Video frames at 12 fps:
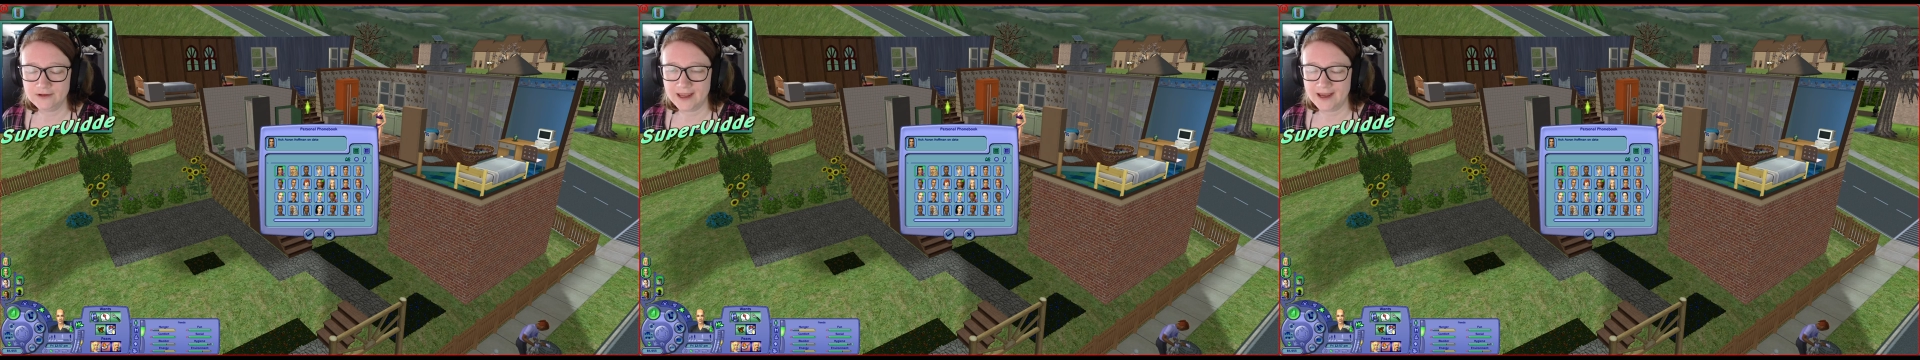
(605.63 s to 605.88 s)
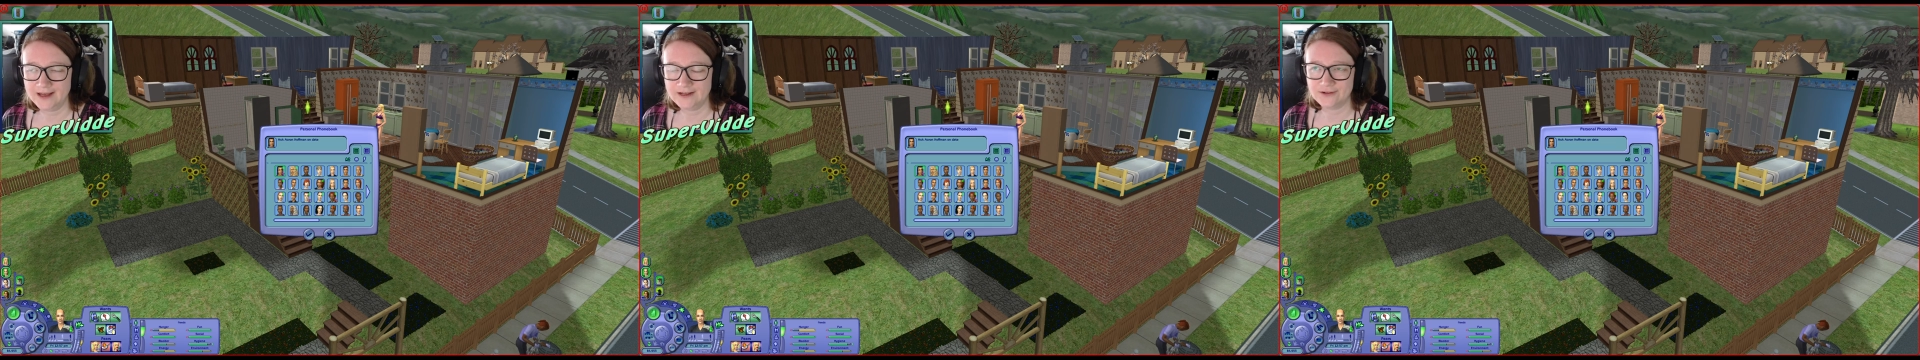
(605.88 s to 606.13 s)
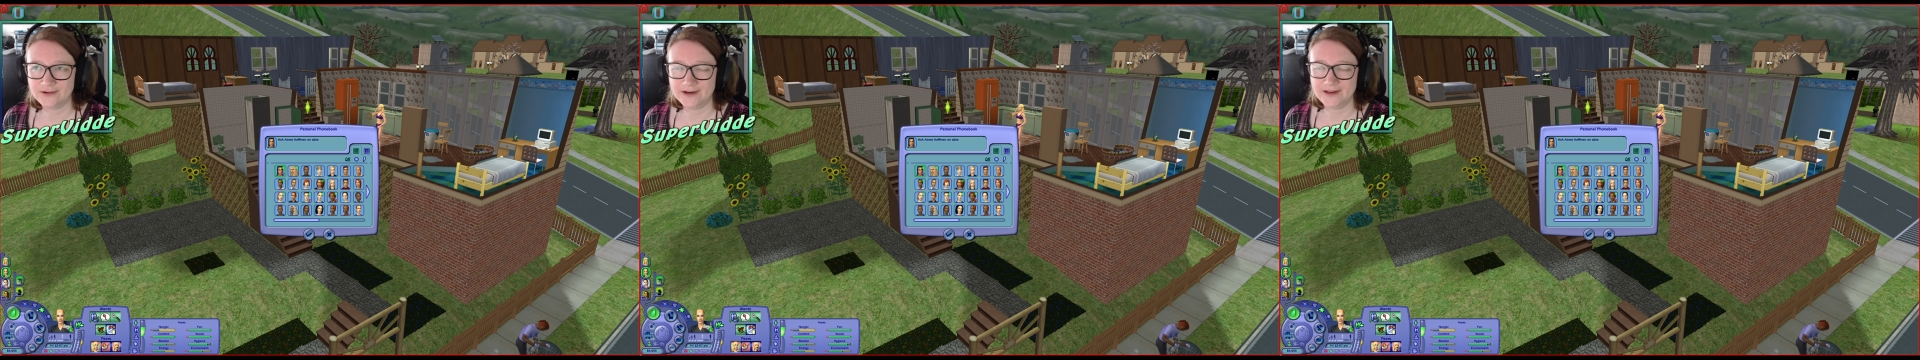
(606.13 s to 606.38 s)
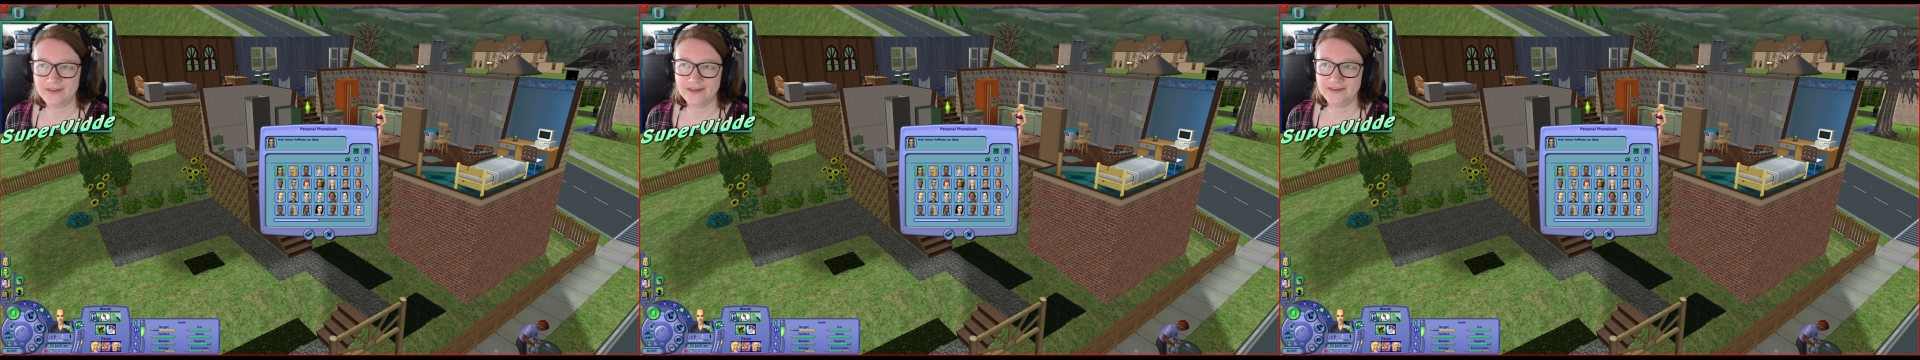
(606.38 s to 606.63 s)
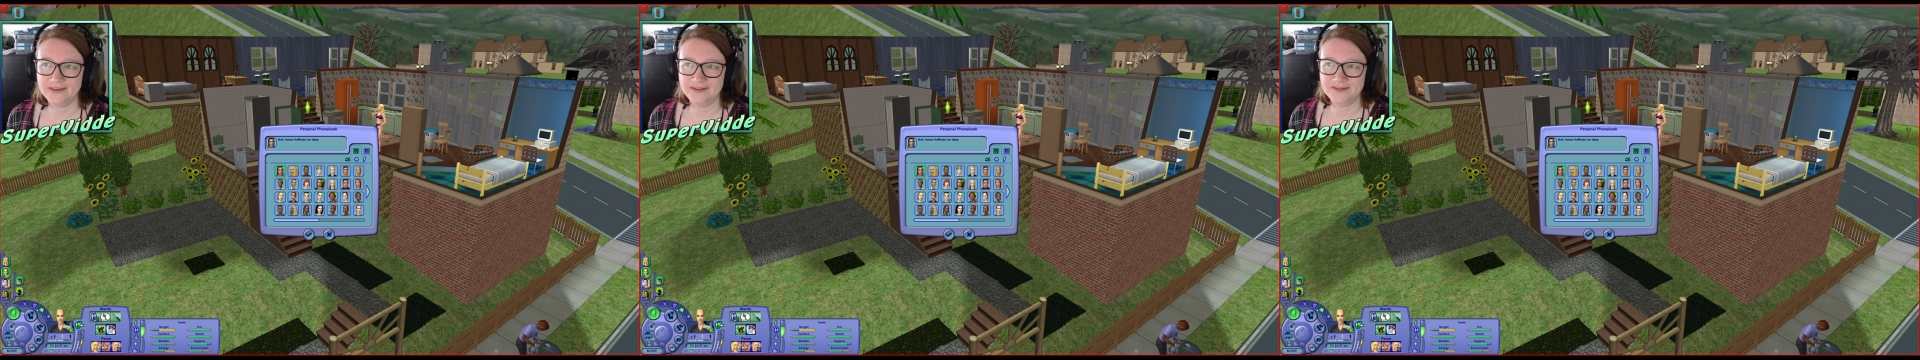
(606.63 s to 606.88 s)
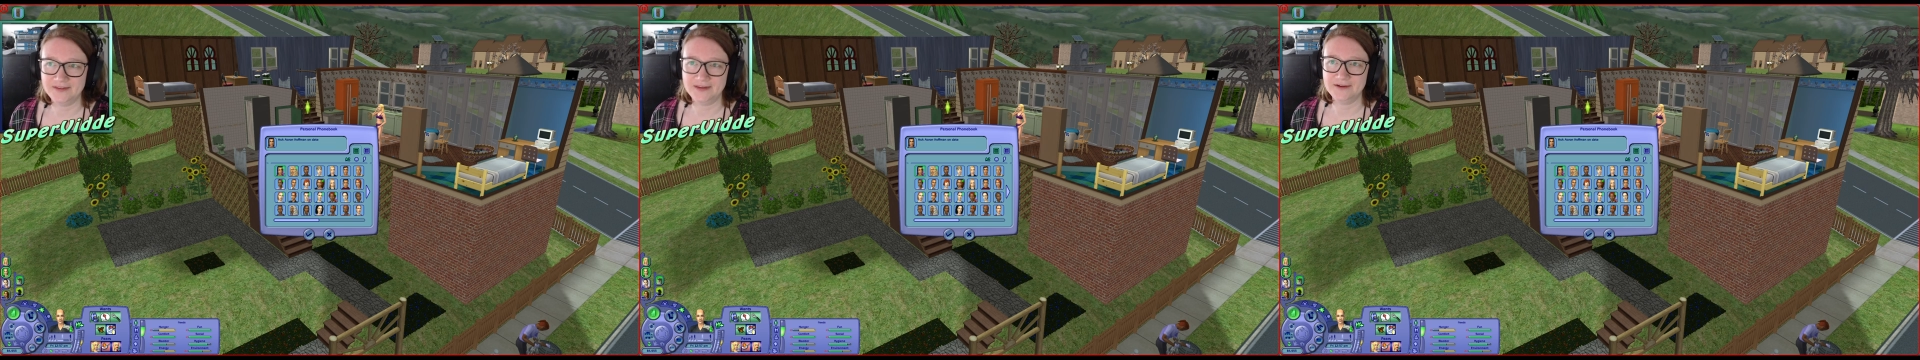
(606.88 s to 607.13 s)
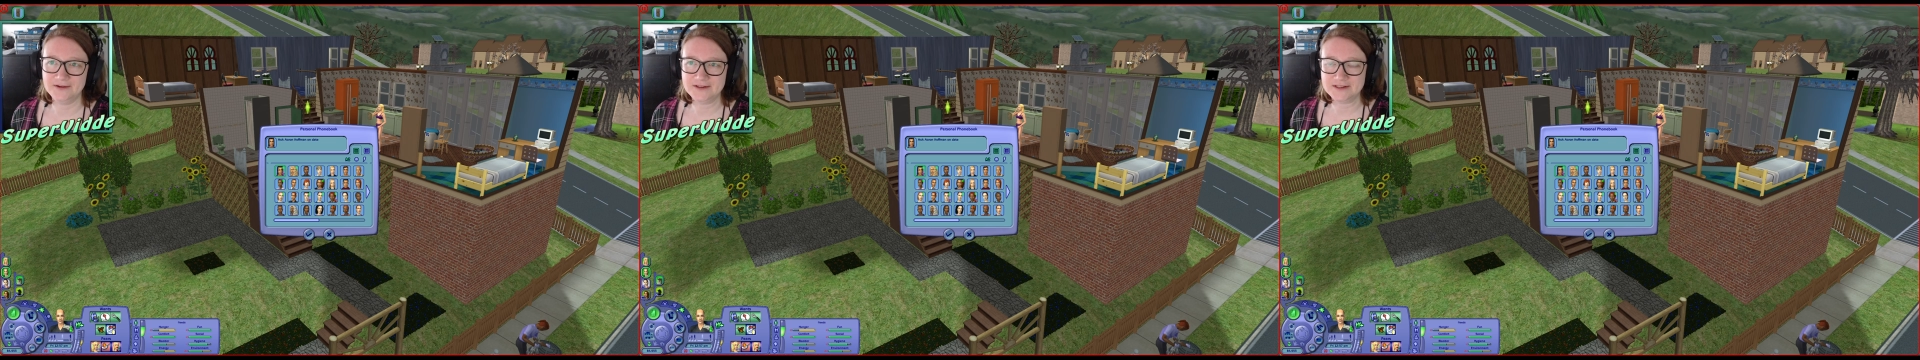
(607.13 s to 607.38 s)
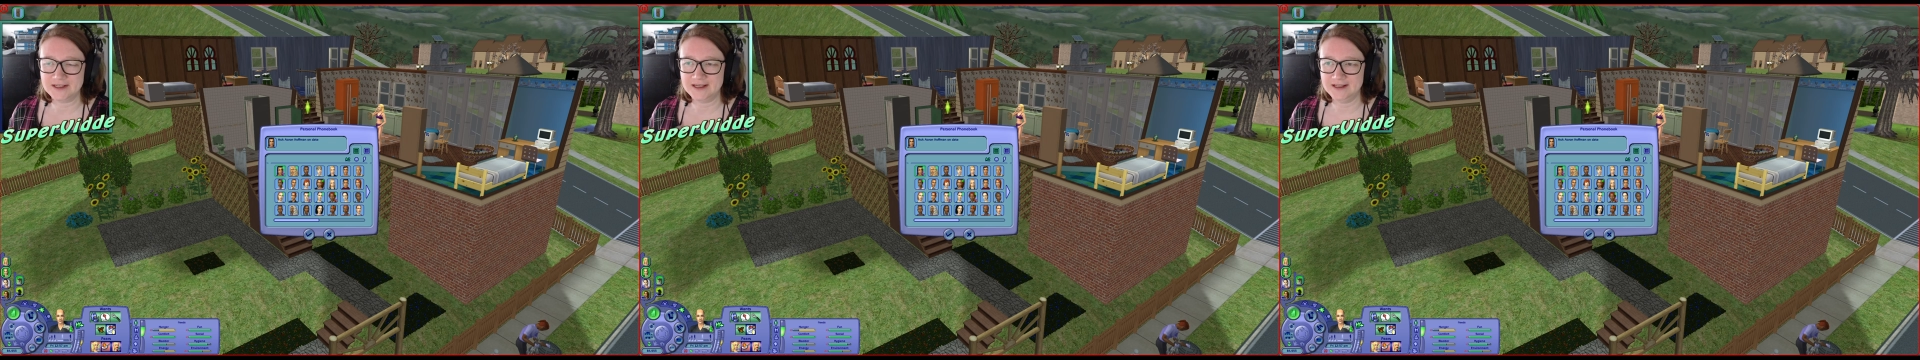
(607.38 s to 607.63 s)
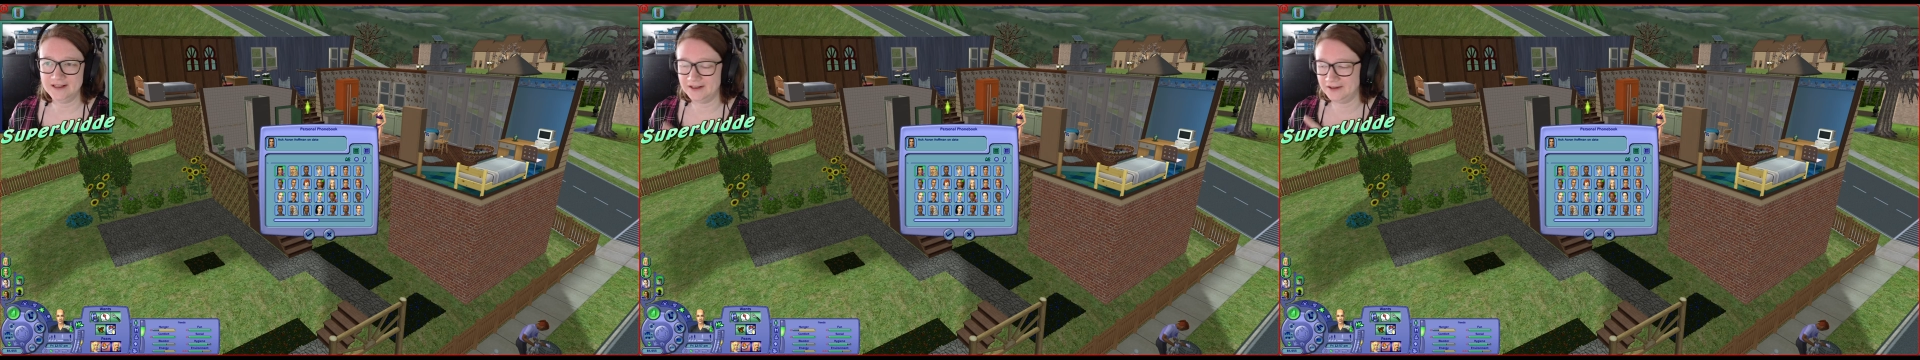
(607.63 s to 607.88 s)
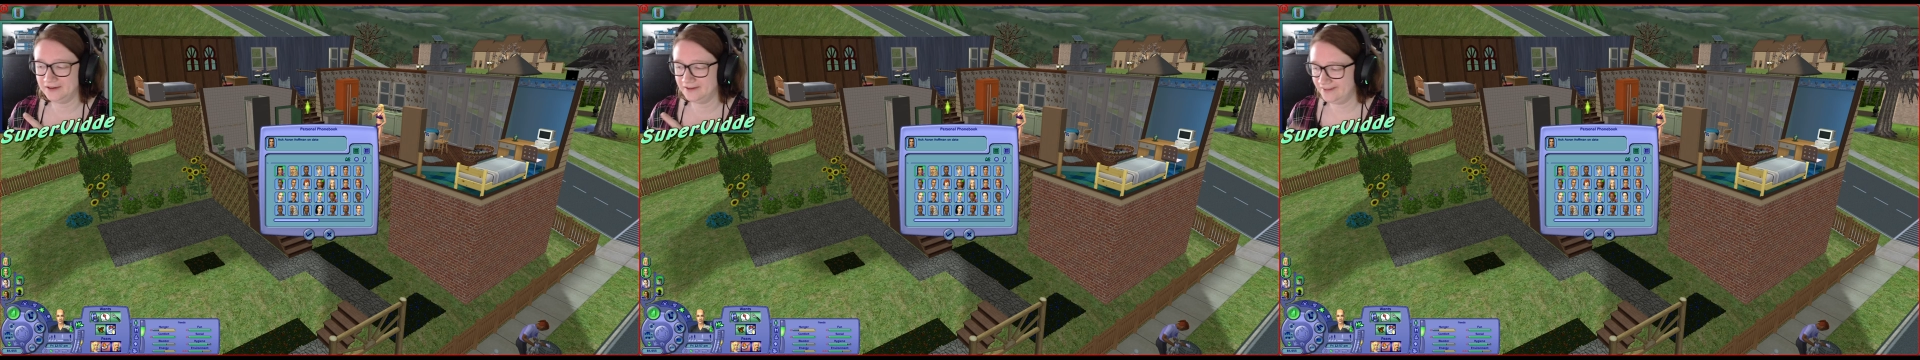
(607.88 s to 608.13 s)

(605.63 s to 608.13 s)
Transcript: category than the skill